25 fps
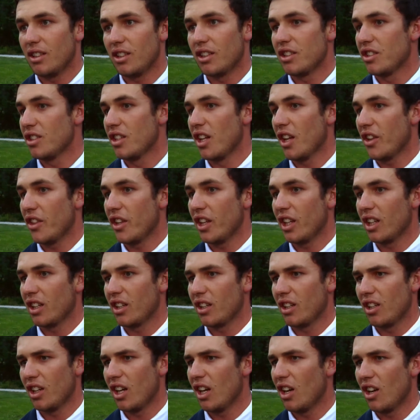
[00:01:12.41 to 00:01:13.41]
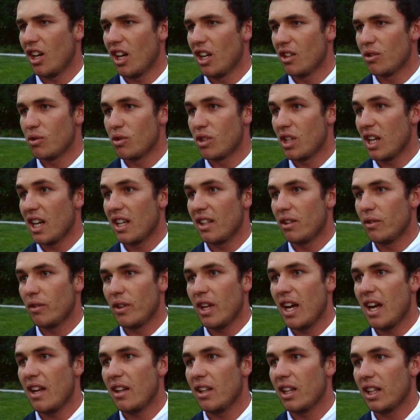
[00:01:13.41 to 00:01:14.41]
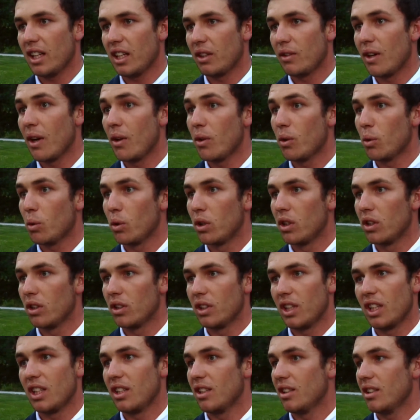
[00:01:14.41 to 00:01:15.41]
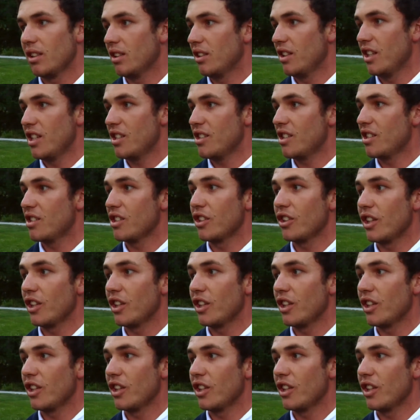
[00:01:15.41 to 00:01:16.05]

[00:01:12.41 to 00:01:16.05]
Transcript: There's nothing outside of that like around the world, and this is